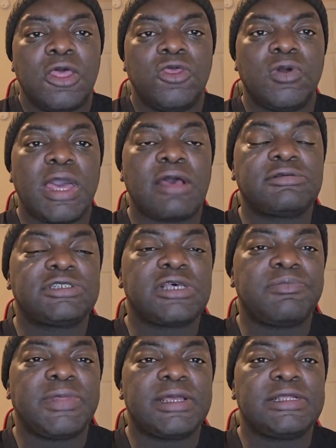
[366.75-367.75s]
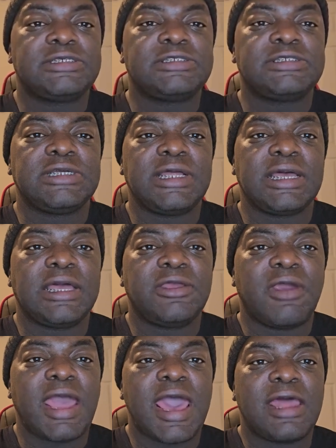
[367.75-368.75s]
You can have something just sitting in
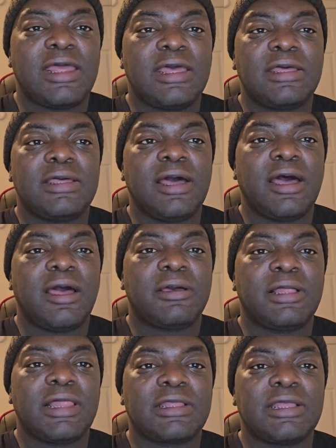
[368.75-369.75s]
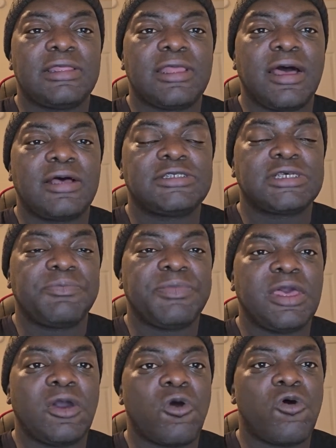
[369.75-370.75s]
your attic, collecting dust. It can
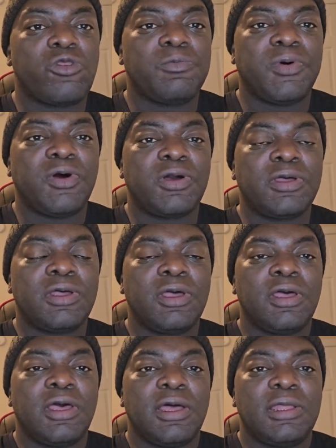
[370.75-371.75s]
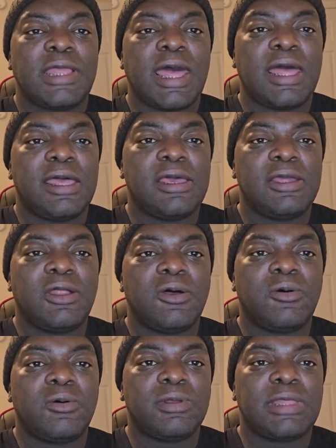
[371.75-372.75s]
be an old book
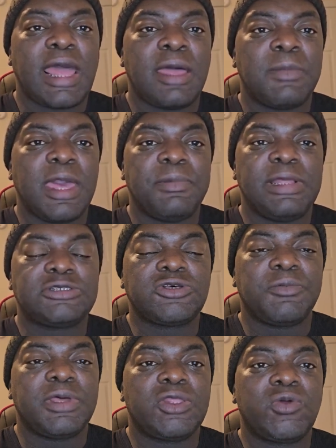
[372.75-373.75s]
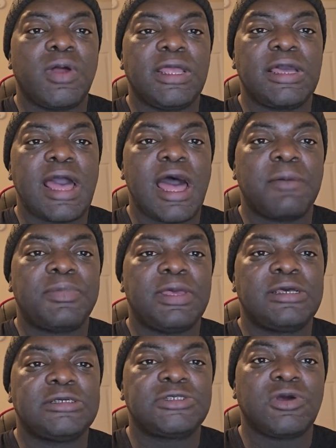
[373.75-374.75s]
that maybe there's only 20
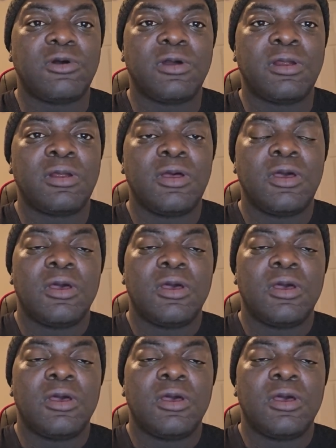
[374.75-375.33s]
copies, or